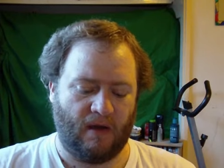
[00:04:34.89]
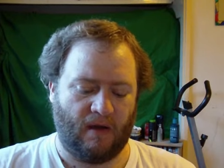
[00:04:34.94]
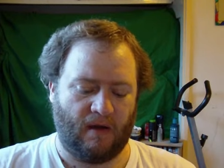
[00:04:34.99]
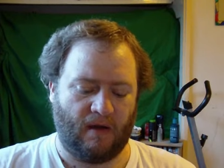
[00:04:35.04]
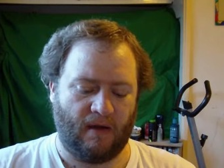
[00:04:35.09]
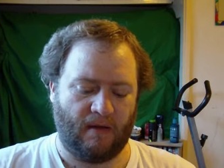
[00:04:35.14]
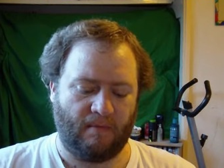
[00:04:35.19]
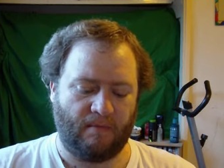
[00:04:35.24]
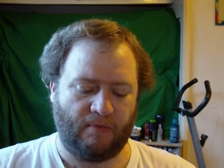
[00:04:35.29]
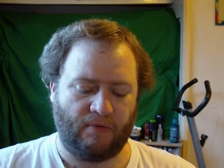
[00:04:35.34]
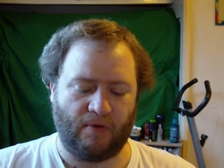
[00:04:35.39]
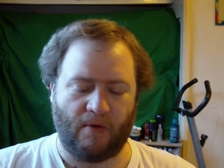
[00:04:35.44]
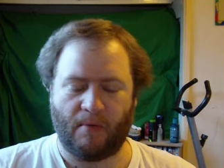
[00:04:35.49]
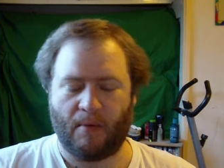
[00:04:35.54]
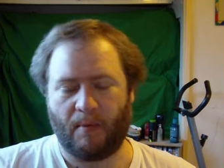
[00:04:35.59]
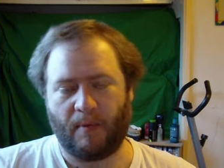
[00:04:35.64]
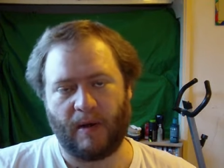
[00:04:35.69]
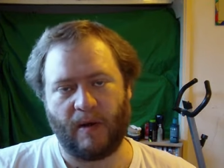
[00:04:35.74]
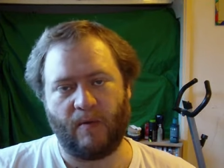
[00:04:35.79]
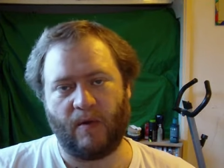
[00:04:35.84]
I
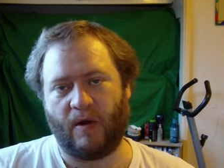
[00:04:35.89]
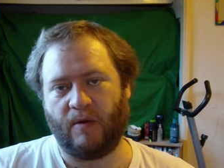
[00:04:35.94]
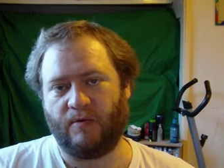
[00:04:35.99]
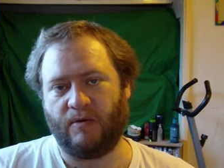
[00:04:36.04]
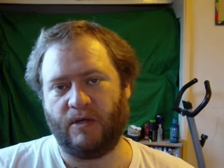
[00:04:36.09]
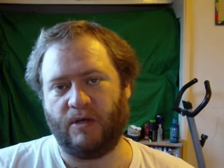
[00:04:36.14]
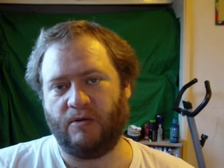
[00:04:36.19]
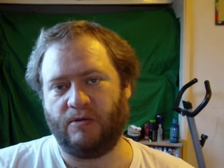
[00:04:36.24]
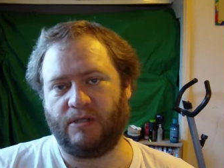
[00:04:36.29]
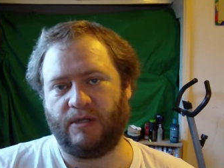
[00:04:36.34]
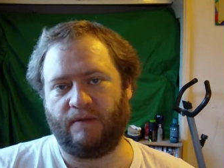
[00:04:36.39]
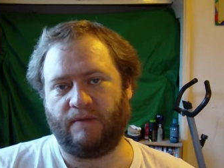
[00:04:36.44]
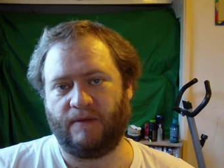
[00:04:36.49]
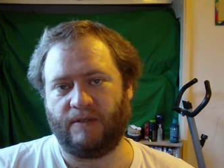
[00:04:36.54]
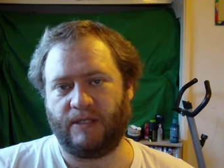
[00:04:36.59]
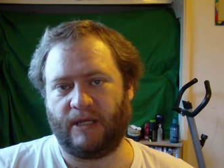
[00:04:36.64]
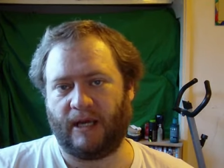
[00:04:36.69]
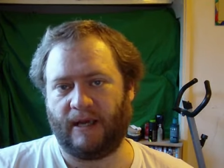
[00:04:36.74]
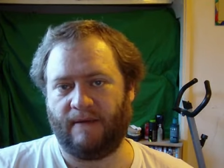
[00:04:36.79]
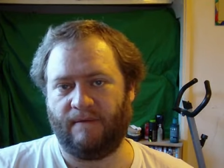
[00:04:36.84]
probably won't use it
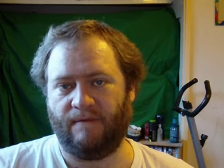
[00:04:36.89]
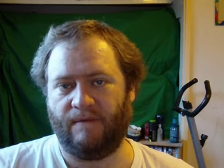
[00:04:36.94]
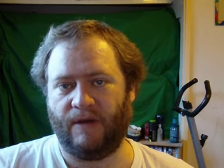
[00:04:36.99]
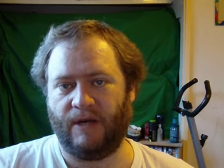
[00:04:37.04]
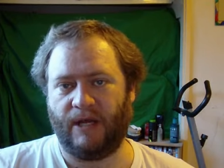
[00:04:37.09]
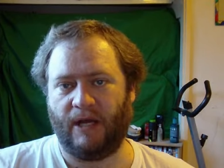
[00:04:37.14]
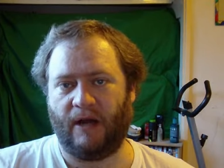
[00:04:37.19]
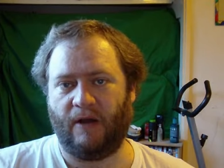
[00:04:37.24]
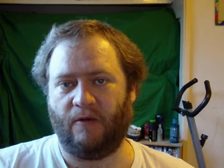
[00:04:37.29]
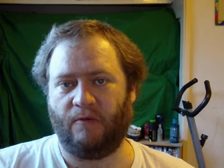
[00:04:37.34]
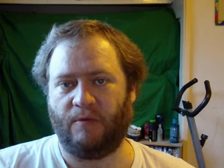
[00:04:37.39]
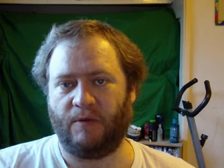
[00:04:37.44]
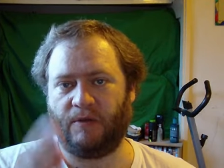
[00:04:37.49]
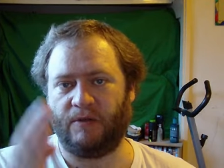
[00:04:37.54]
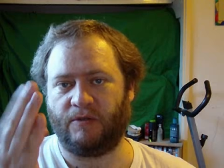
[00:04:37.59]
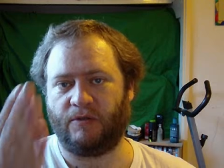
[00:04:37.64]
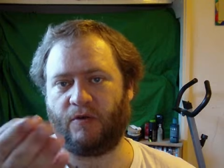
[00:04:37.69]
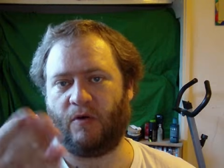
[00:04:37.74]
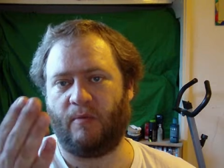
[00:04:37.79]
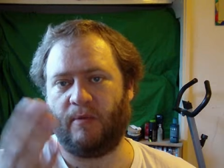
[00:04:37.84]
for taking video,
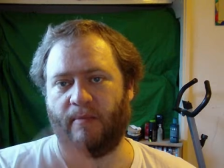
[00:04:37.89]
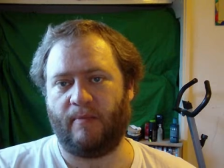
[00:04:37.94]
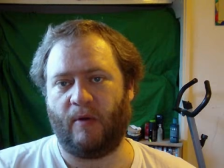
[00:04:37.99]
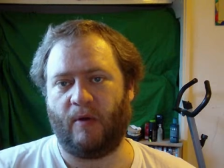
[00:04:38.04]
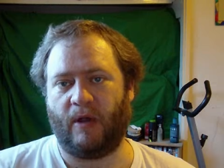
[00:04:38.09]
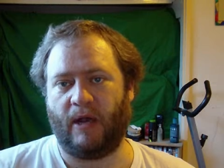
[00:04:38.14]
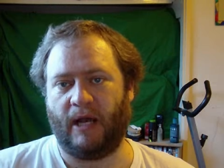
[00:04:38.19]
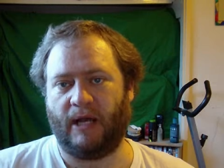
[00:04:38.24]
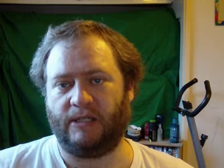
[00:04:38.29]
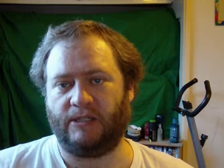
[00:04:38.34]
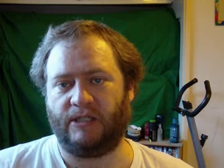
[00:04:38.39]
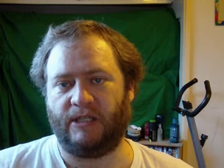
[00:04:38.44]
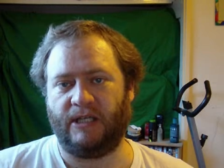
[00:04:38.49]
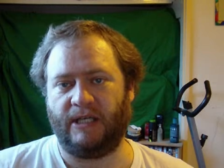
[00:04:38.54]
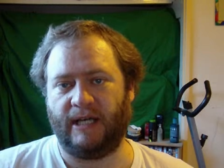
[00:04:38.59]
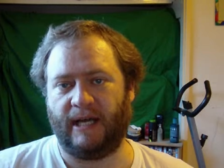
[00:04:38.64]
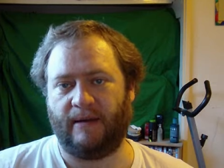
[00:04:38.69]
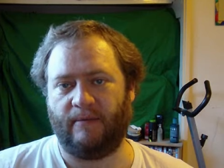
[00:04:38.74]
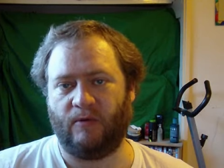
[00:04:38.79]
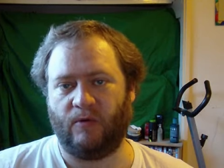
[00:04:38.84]
because I've got my Pocket
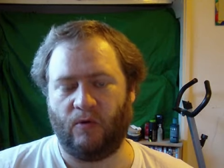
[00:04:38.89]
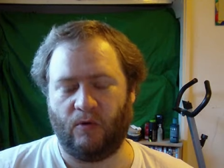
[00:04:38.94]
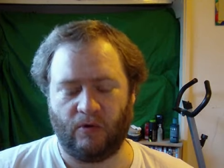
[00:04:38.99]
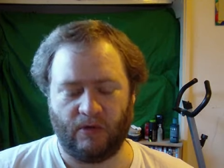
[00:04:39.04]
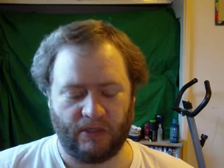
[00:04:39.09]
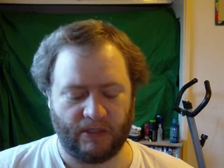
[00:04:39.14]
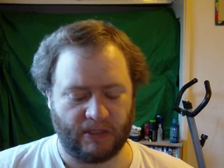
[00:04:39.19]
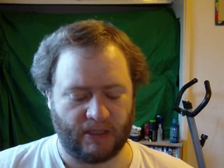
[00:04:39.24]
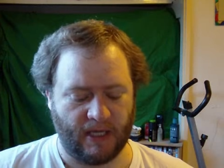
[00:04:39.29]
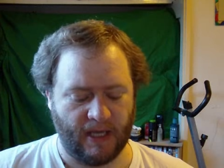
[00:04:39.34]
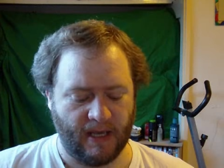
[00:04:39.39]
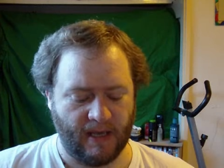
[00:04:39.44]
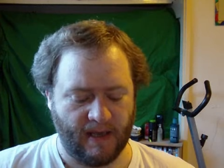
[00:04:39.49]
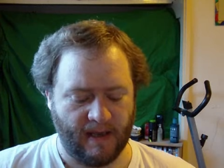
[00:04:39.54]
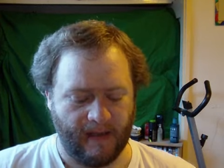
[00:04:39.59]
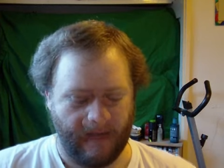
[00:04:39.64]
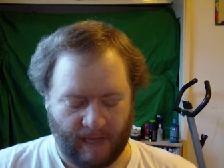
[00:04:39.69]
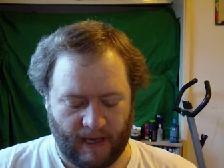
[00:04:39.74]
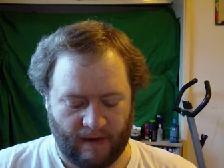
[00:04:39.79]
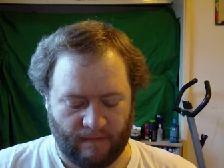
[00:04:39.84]
HD camcorders.
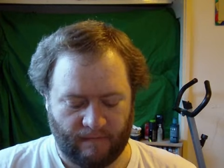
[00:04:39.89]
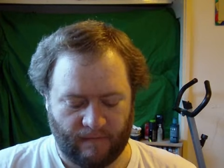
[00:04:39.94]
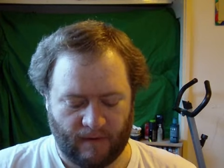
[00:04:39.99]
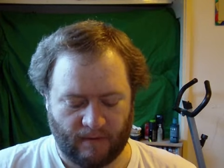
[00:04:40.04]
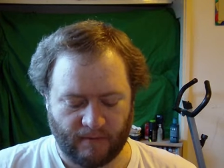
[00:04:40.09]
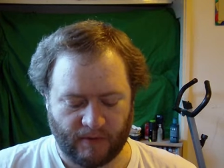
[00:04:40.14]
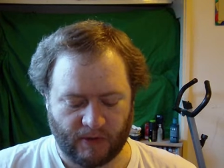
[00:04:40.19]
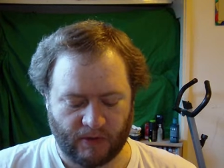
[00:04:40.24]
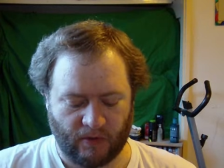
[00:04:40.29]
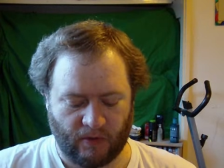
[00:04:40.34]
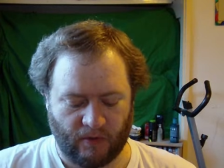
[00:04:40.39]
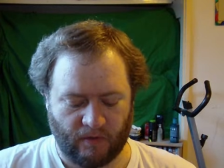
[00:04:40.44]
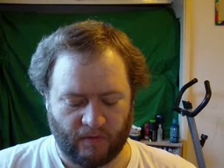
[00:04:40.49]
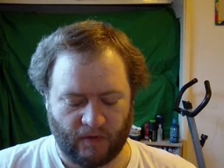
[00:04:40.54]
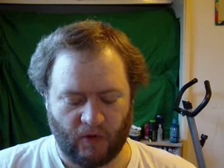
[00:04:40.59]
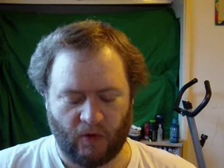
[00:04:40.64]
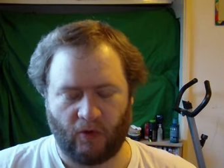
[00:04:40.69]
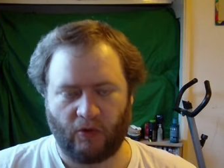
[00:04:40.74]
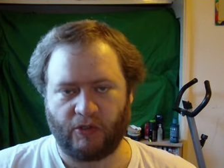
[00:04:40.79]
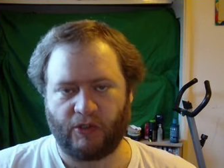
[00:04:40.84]
If I'm sort
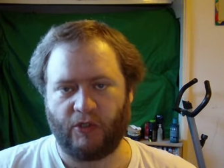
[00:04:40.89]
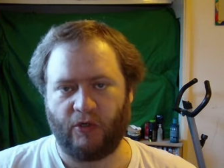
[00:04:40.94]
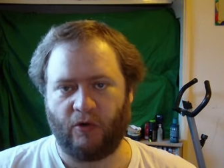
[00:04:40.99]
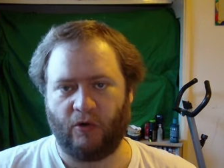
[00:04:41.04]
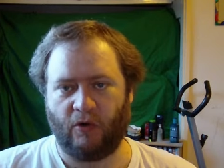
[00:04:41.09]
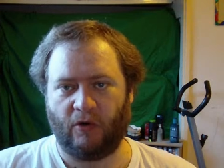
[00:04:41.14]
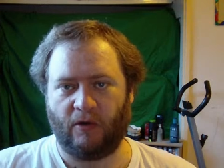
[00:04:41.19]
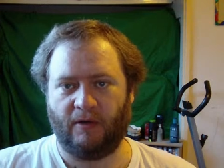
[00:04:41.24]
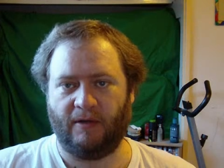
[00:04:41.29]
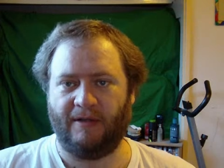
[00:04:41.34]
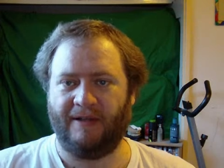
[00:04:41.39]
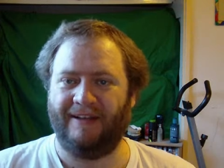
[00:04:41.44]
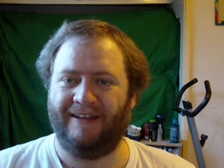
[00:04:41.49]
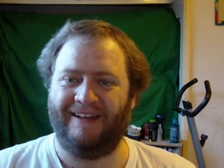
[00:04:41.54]
of caught short